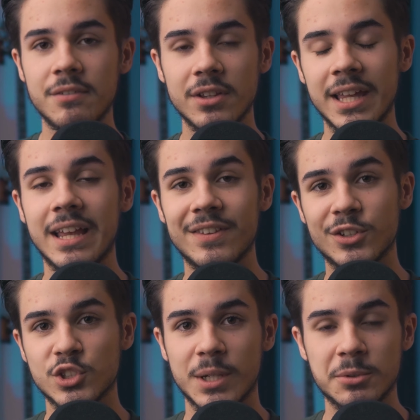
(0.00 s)
leave a link in the
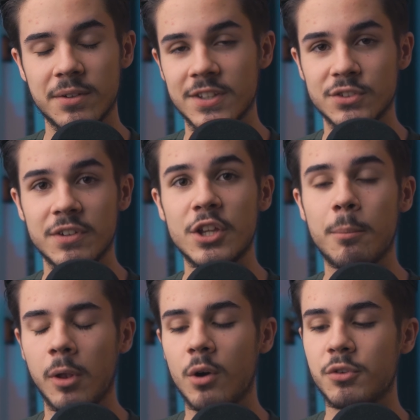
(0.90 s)
description of this video
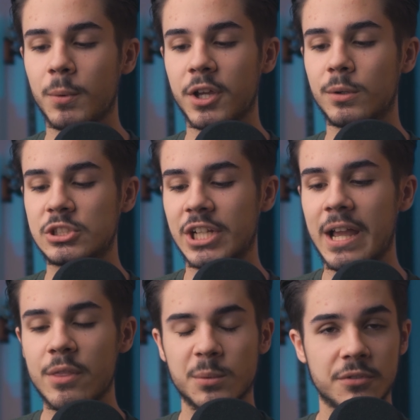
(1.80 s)
below if you want to go and
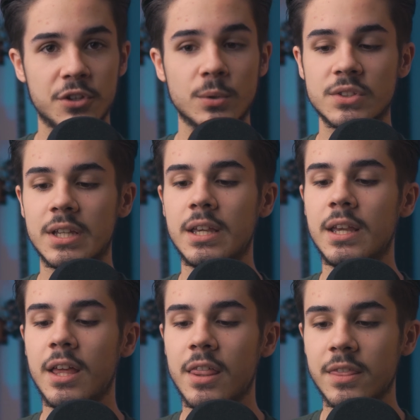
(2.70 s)
check out the reviews.
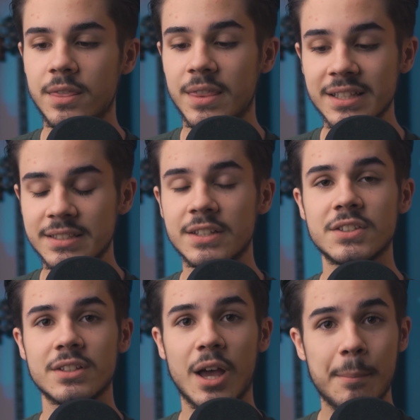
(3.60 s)
This
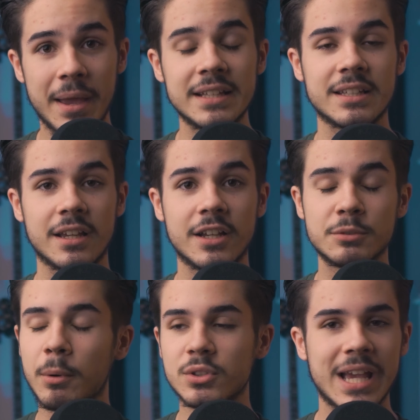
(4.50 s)
is amazing
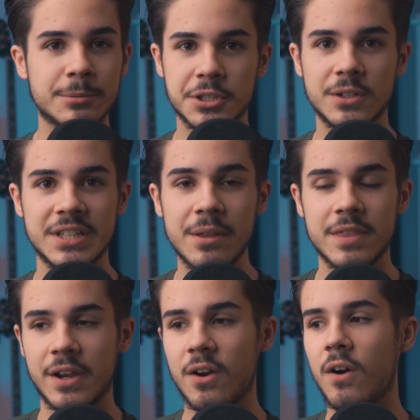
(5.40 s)
because most capture cards
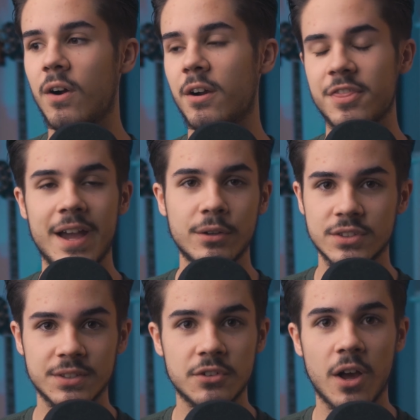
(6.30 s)
out there are
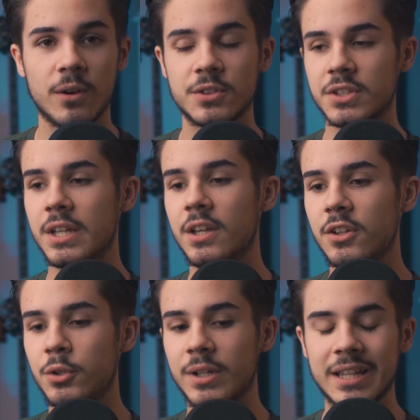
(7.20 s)
thousands of dollars.
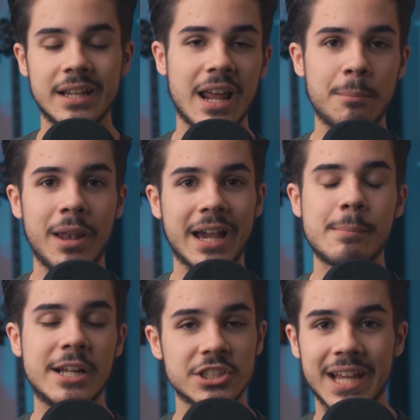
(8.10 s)
You can get a
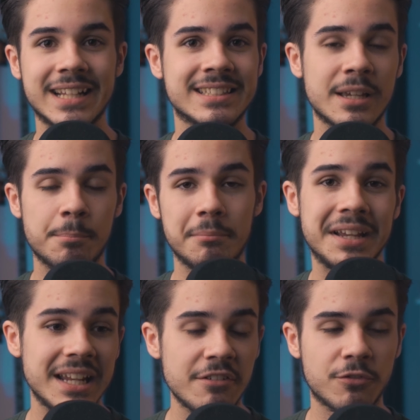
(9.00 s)
Blackmagic ATEM Mini